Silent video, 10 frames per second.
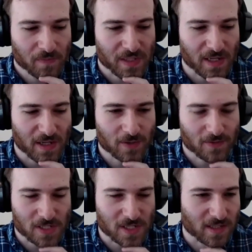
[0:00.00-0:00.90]

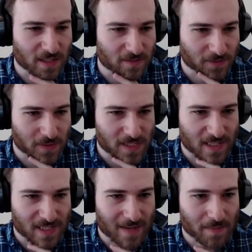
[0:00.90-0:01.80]
overstate the influence
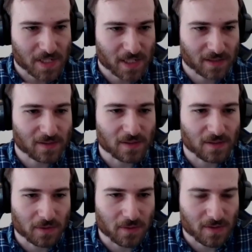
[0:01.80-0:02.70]
that it's had, particularly
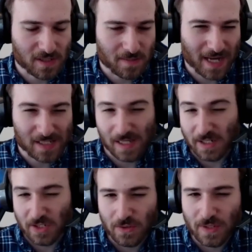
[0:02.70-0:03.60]
over the course of the past
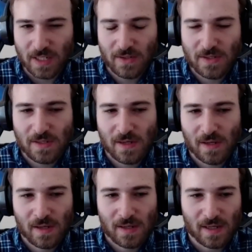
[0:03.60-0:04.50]
like 2 years.
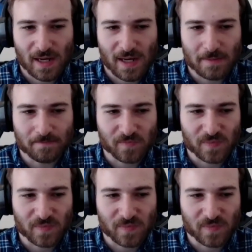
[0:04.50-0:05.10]
There